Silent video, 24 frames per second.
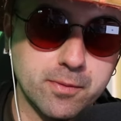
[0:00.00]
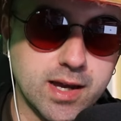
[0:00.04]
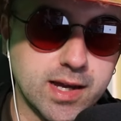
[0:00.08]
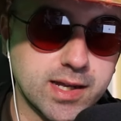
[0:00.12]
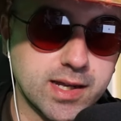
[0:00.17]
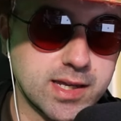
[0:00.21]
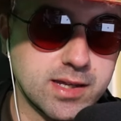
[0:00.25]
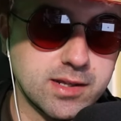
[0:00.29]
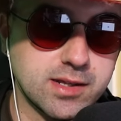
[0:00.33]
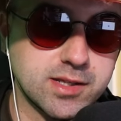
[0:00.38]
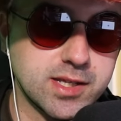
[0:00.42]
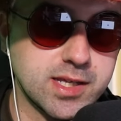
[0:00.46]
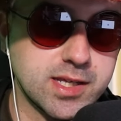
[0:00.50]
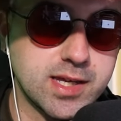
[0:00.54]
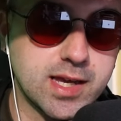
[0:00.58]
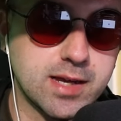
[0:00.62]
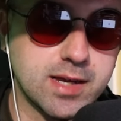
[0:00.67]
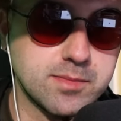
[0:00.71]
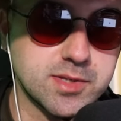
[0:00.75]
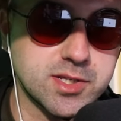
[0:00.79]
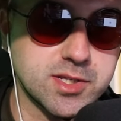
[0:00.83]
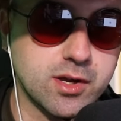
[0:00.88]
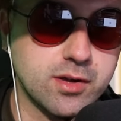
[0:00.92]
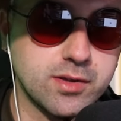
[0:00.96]
I get
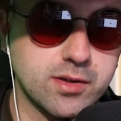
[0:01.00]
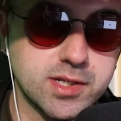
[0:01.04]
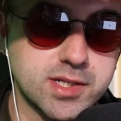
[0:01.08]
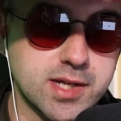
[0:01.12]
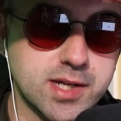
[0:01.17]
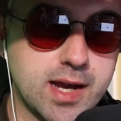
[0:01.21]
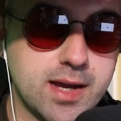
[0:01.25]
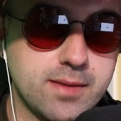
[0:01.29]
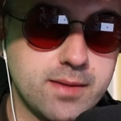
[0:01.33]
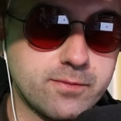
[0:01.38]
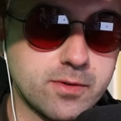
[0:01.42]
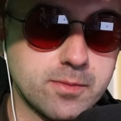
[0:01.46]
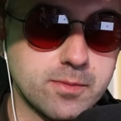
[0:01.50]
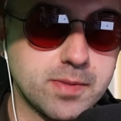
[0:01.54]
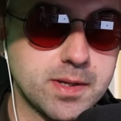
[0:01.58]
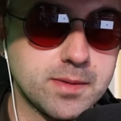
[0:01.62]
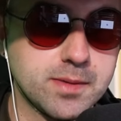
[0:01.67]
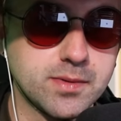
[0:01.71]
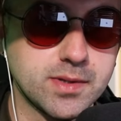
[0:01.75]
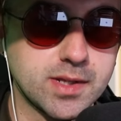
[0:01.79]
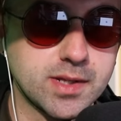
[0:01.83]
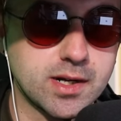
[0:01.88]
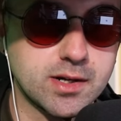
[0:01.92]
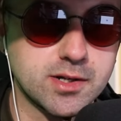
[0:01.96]
DMs all the time from
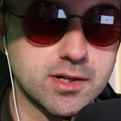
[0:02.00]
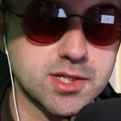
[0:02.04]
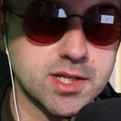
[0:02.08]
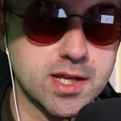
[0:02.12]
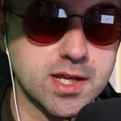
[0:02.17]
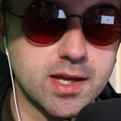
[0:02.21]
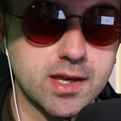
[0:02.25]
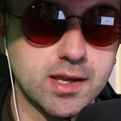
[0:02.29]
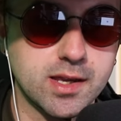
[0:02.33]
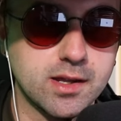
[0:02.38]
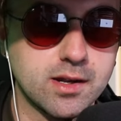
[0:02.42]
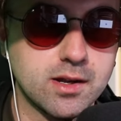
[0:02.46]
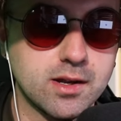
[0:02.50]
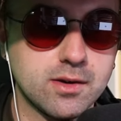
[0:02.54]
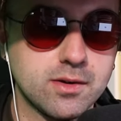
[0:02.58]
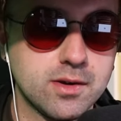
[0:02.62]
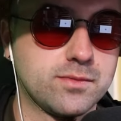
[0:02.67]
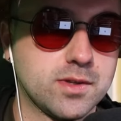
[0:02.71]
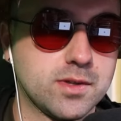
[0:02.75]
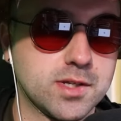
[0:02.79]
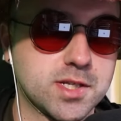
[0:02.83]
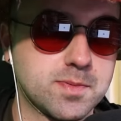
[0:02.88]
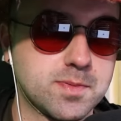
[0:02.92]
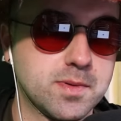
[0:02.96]
people that are saying,
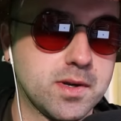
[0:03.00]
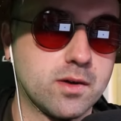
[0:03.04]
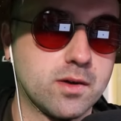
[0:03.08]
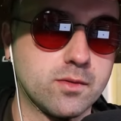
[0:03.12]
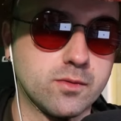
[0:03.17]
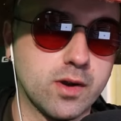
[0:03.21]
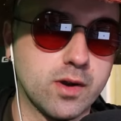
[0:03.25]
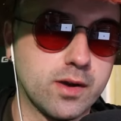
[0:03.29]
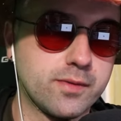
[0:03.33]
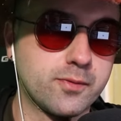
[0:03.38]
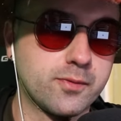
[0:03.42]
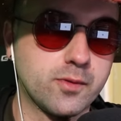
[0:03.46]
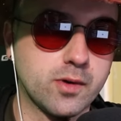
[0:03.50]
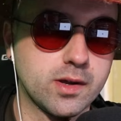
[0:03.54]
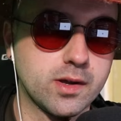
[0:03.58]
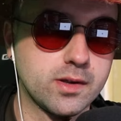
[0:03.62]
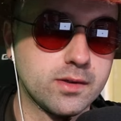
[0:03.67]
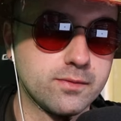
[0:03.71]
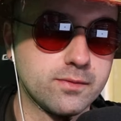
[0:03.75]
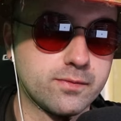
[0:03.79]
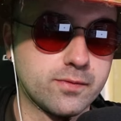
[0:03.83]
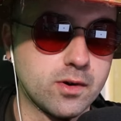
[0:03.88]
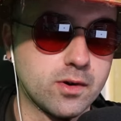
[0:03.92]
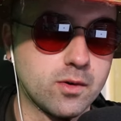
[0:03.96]
it's been a rough
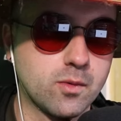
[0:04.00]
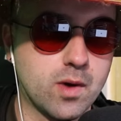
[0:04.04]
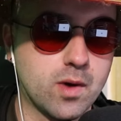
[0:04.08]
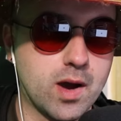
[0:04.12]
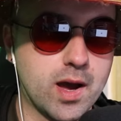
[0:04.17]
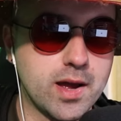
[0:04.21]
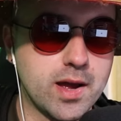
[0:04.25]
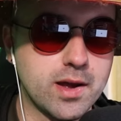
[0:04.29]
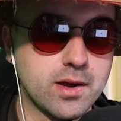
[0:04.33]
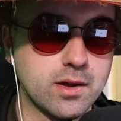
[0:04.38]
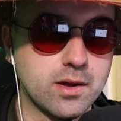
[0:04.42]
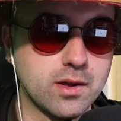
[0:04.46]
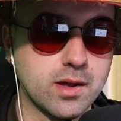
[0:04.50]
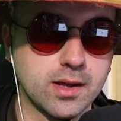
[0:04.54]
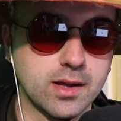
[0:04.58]
one for a while.